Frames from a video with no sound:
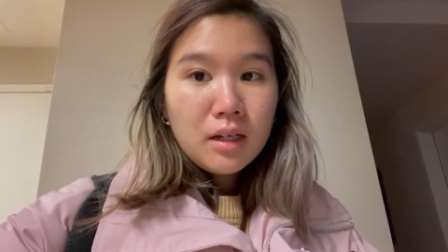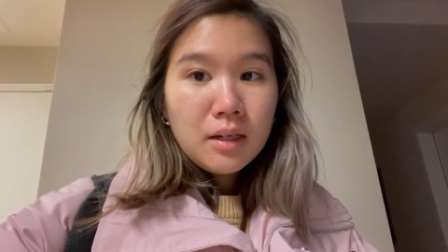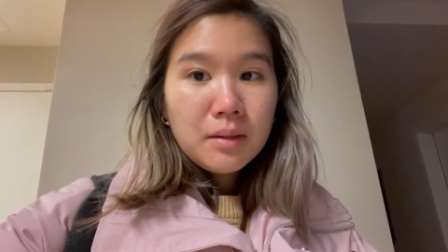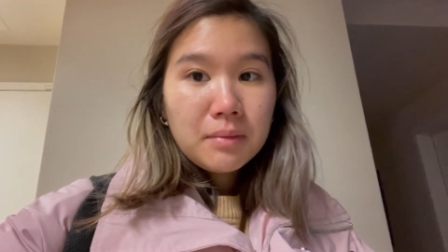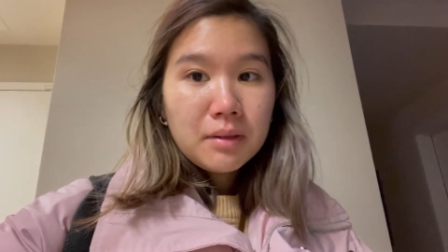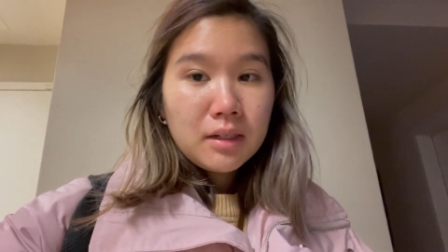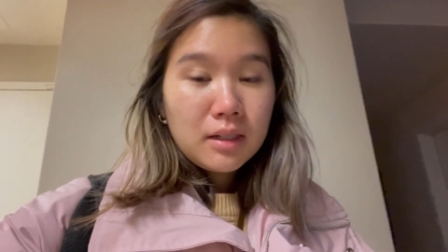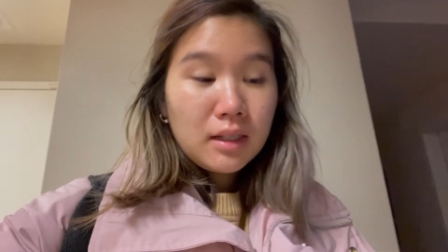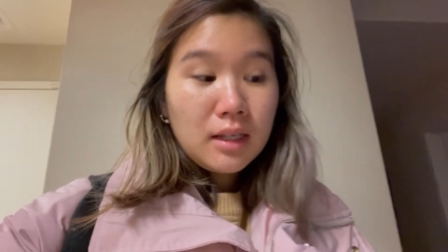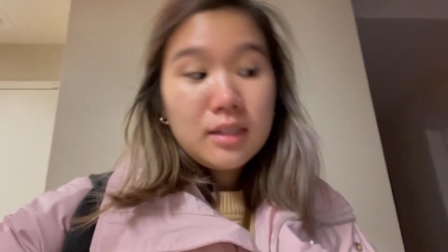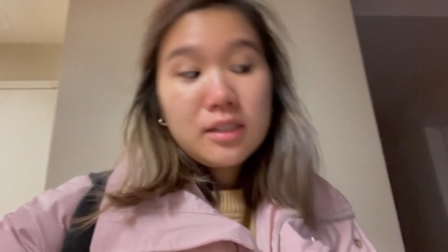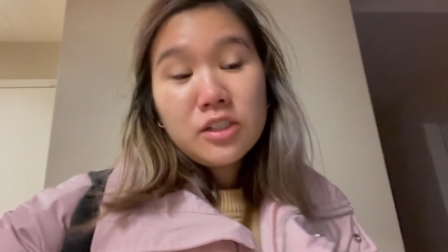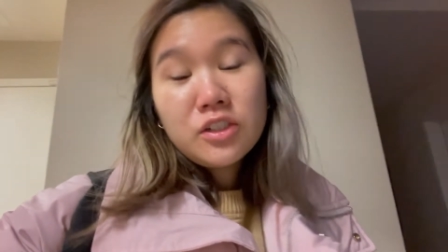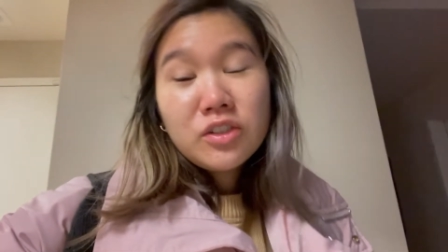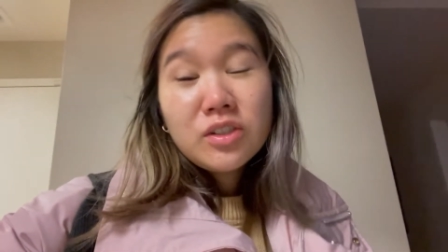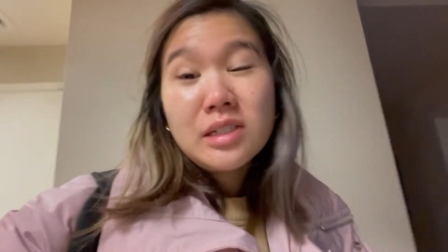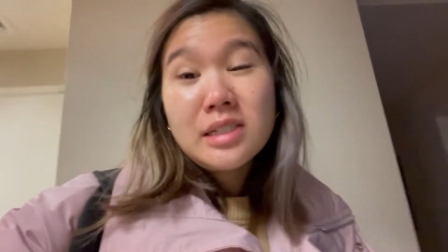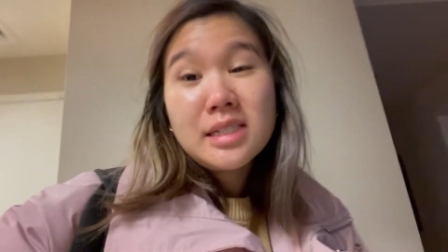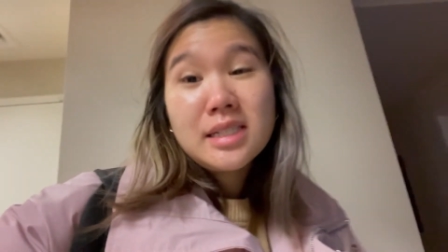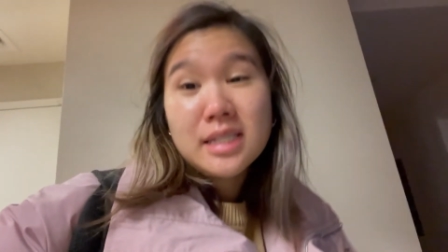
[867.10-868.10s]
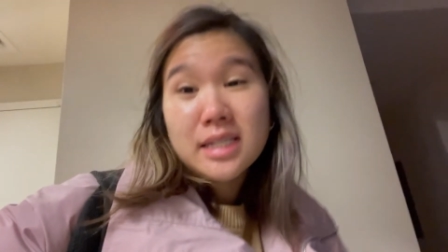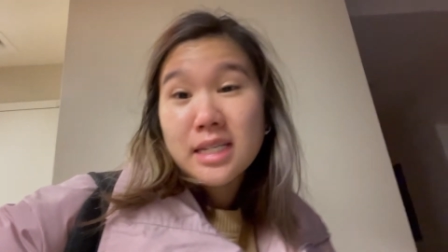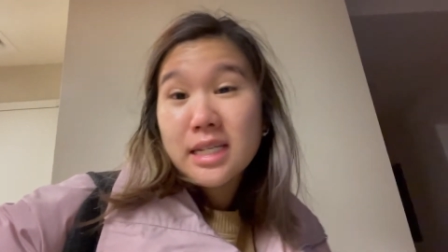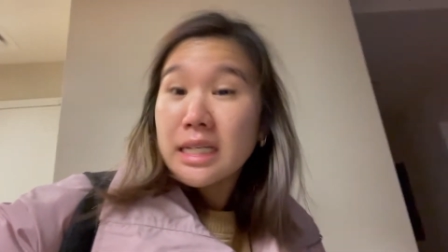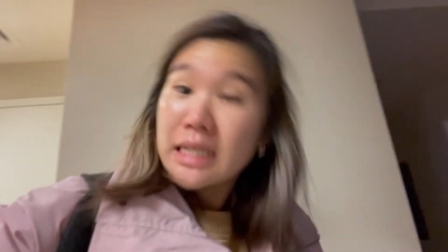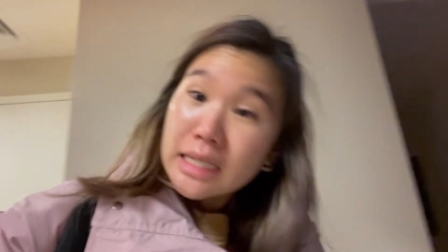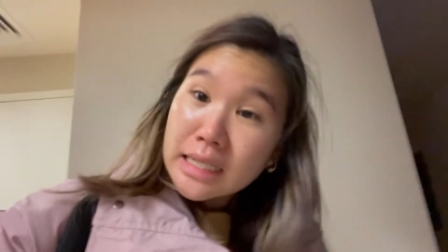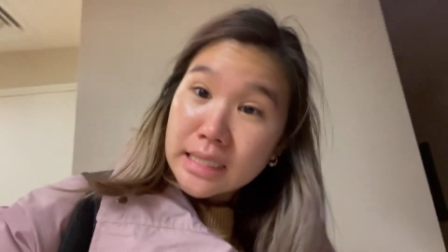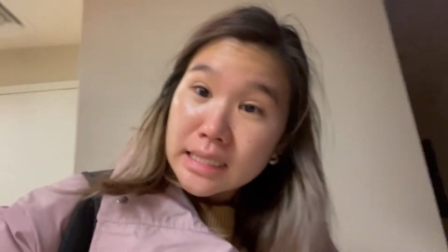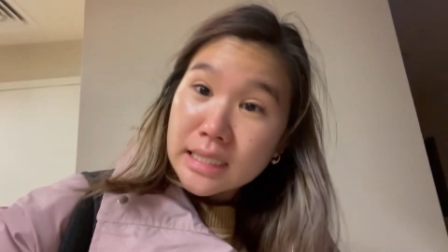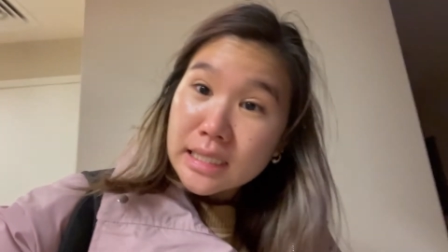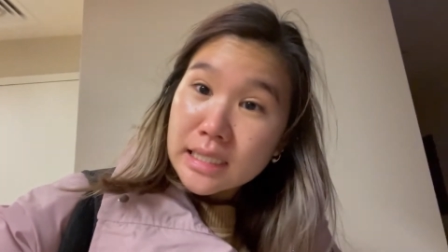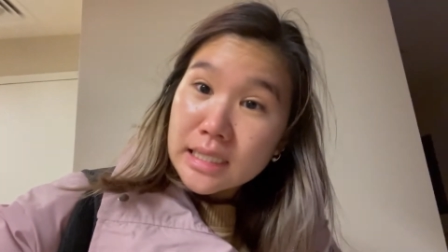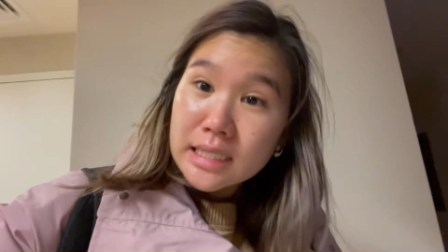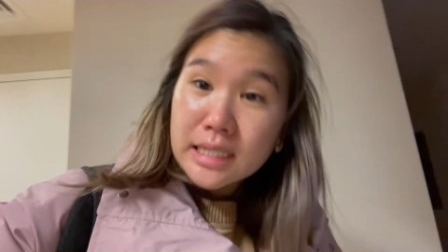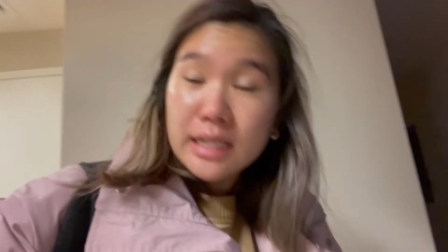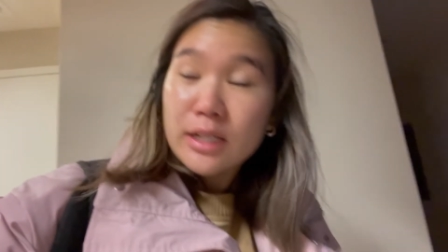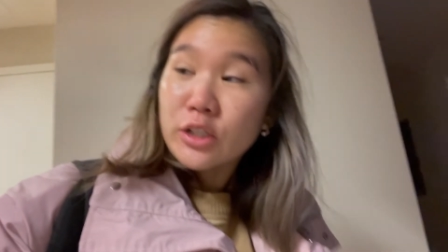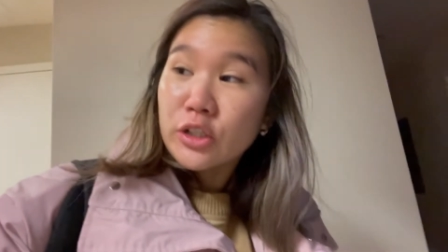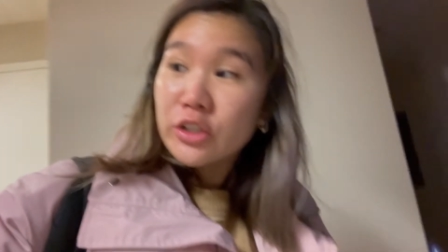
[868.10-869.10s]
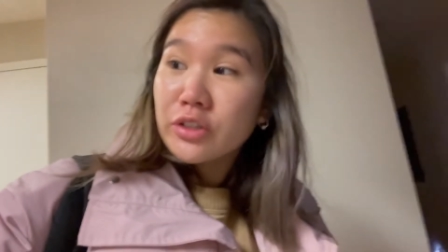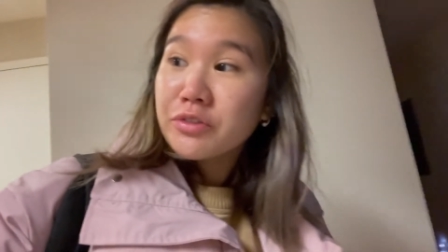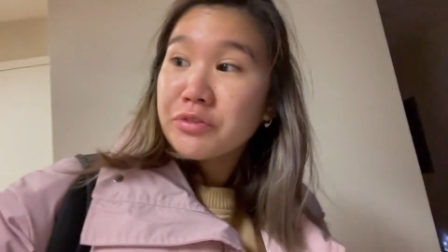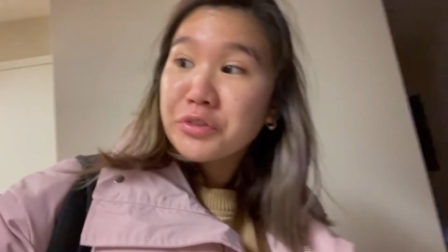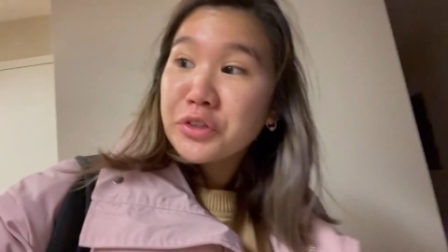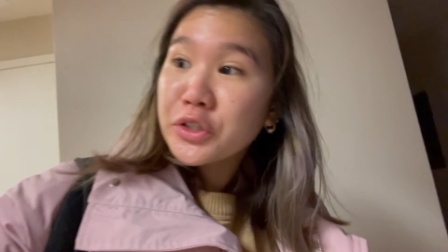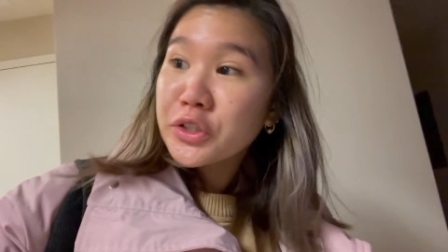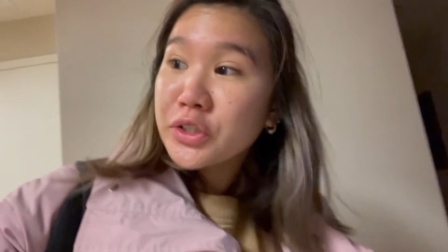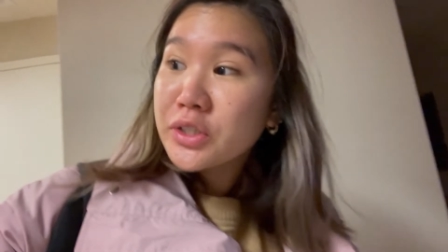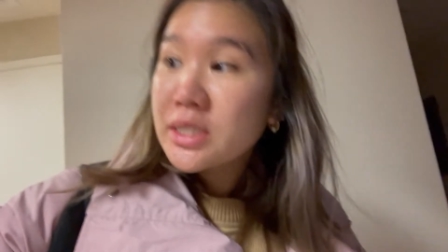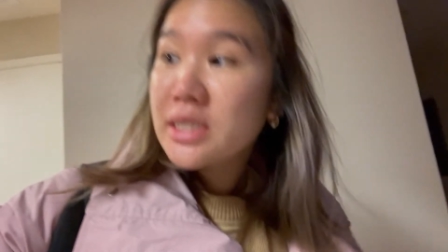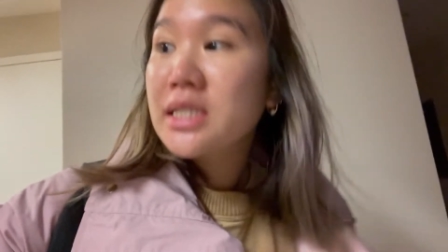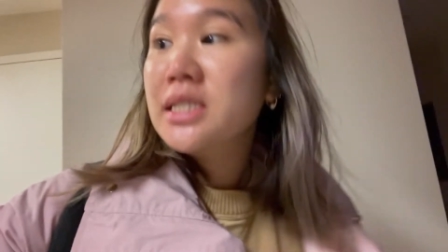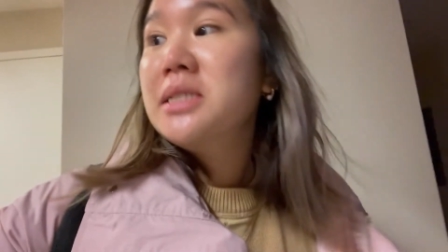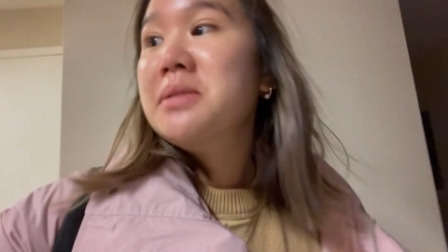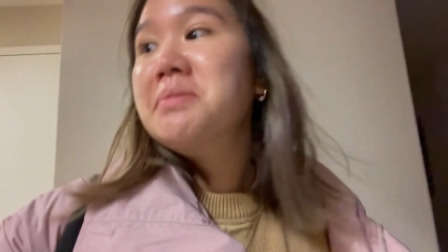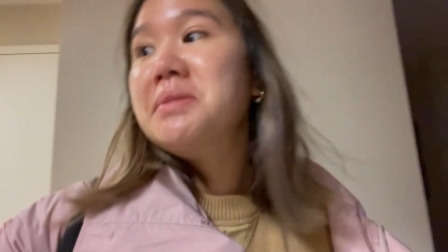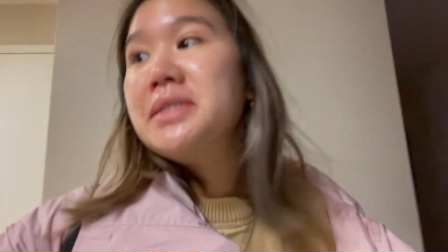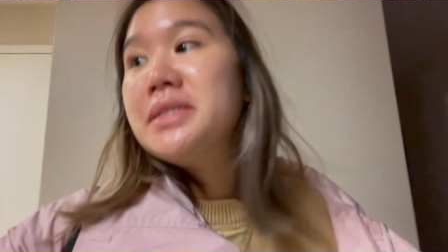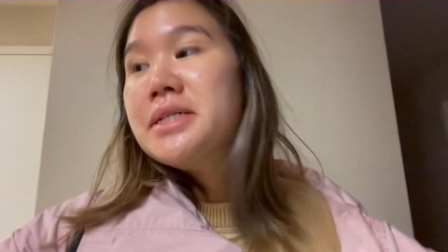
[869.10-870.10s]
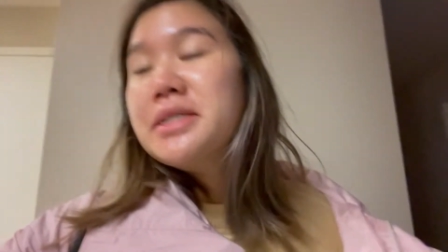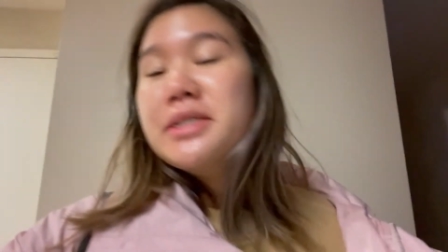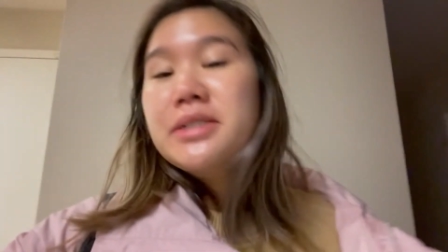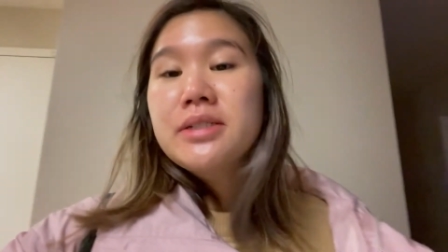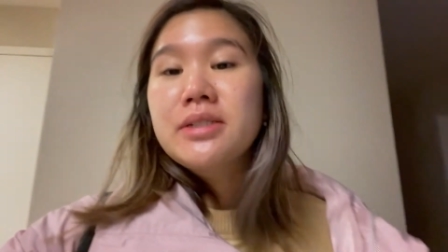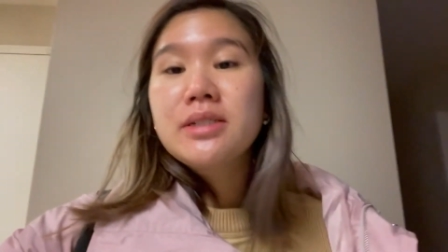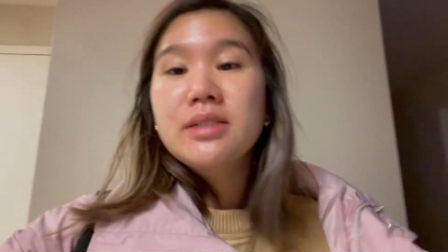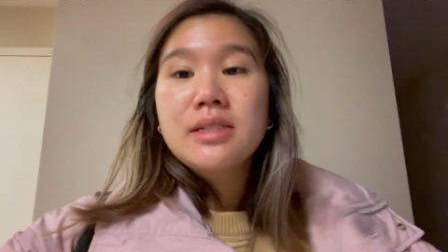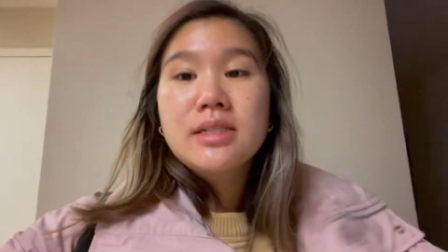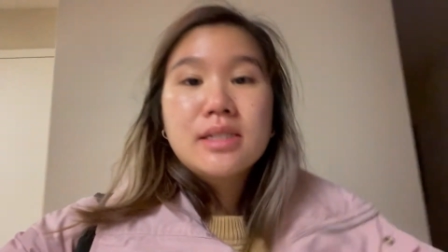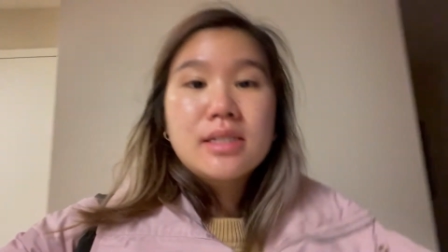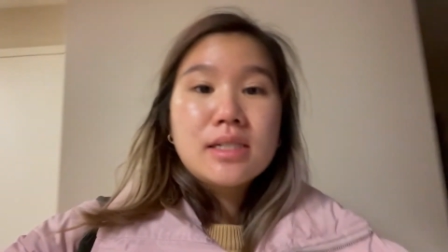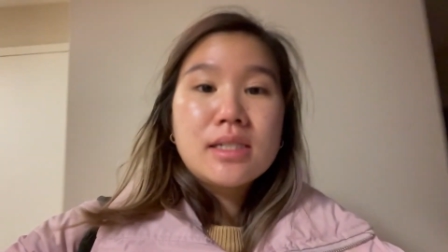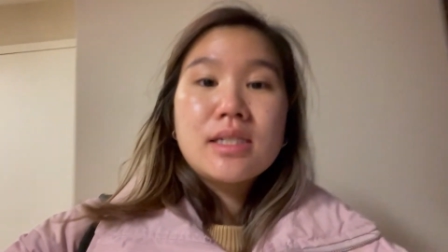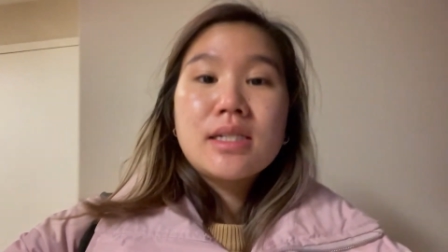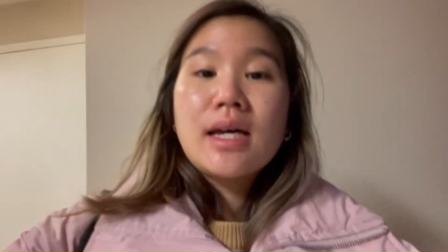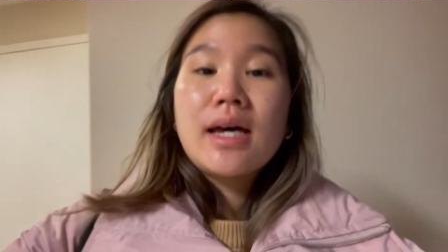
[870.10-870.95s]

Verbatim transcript: But let's just eat dinner first because